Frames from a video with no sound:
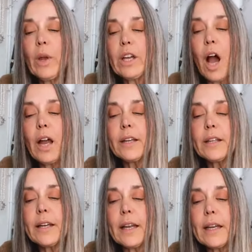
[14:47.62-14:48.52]
we kind of
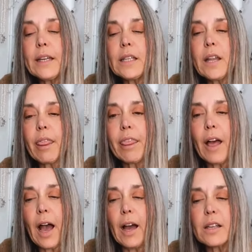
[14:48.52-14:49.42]
need
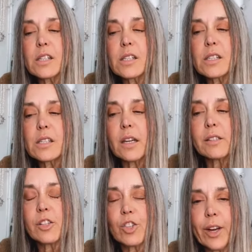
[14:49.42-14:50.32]
that,
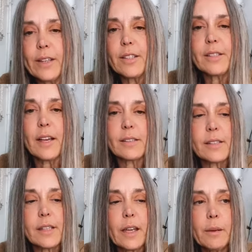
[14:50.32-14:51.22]
as strange as that
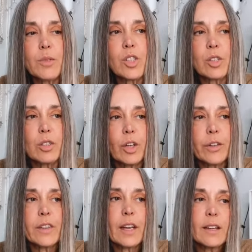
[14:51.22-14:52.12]
seems, to
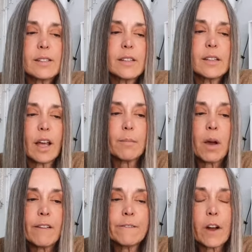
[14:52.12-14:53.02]
learn the lesson. Like,
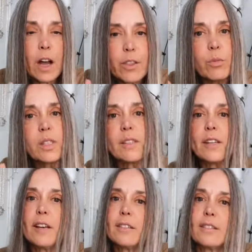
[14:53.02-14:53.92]
my father was a
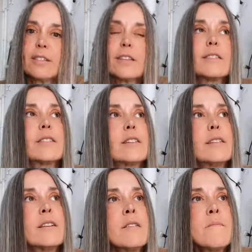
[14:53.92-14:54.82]
narcissist,
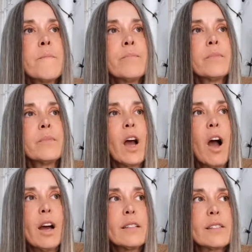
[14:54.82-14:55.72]
and
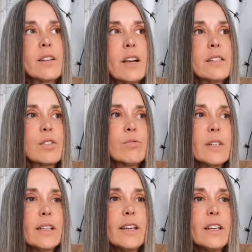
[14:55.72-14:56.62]
hindsight's a
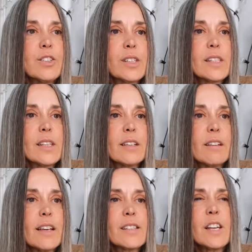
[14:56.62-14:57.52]
really interesting
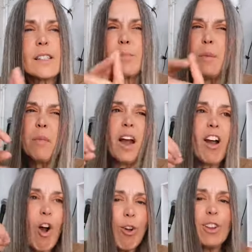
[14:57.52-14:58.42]
lesson. I spent my
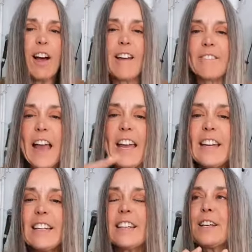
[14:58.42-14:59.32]
whole life
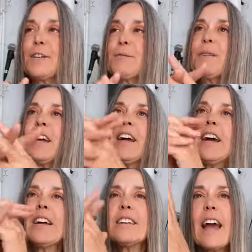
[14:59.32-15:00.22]
hating him,
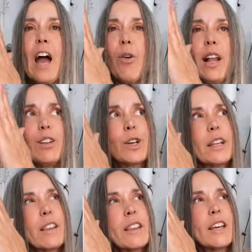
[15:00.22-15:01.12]
and now I look
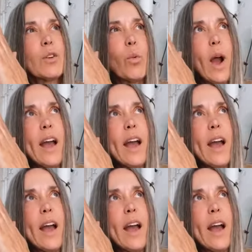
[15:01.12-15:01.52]
and think,